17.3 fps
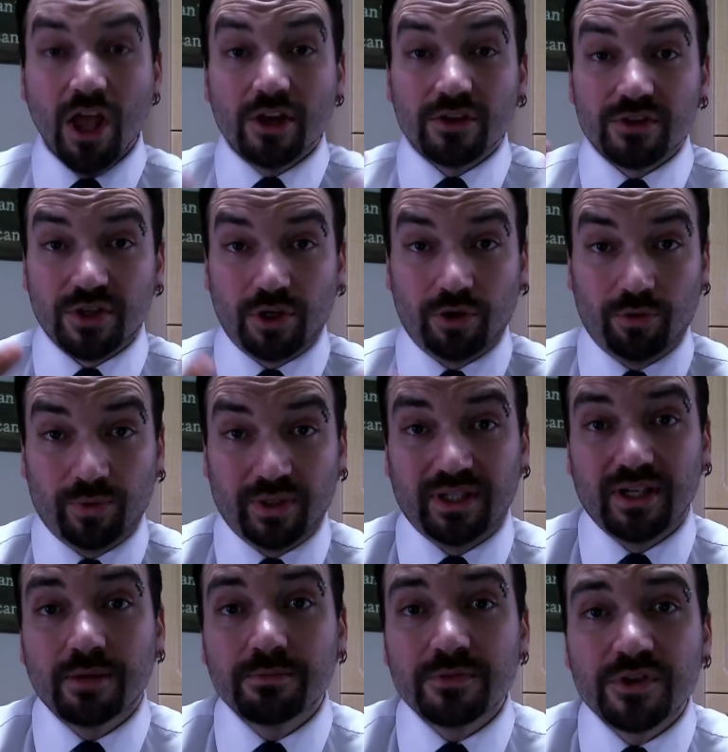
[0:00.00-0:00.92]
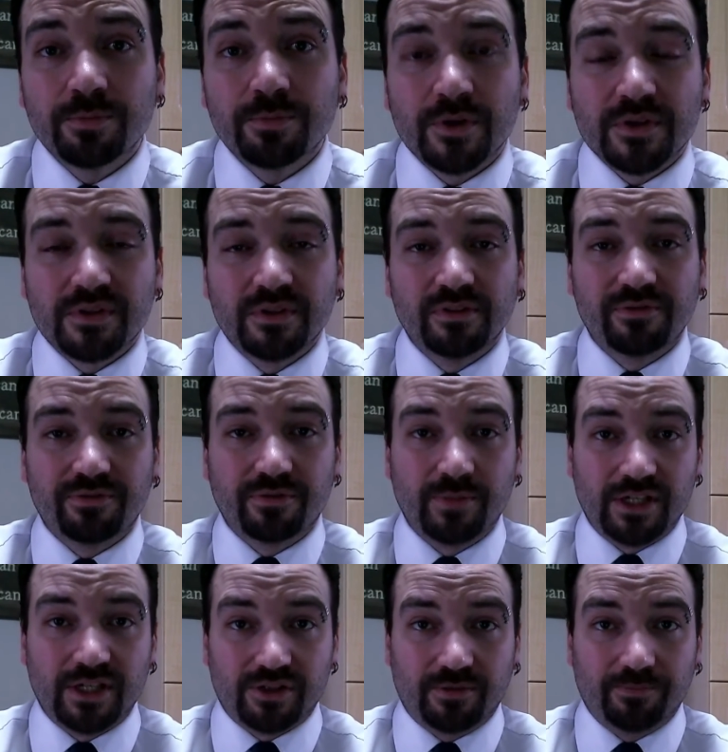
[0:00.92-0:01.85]
So when it comes to personal
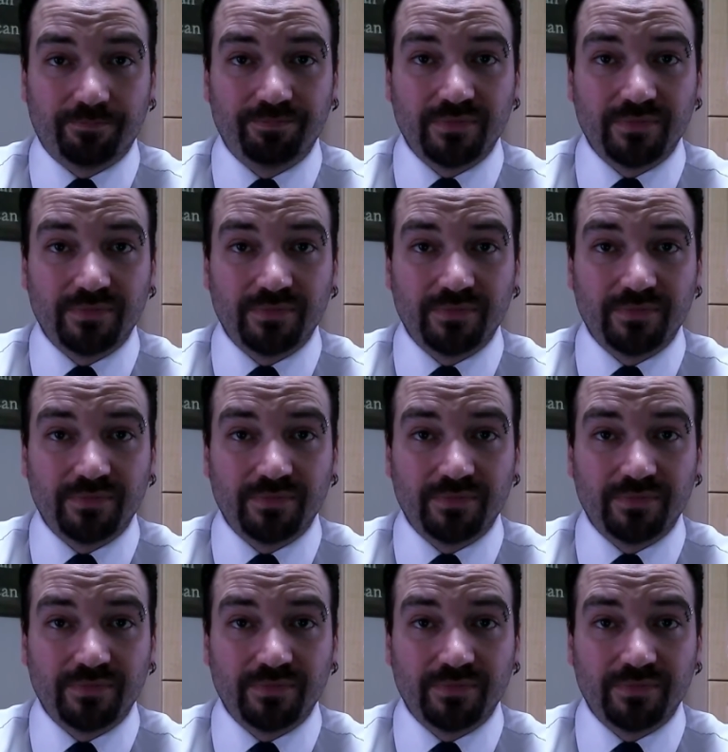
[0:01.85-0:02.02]
information,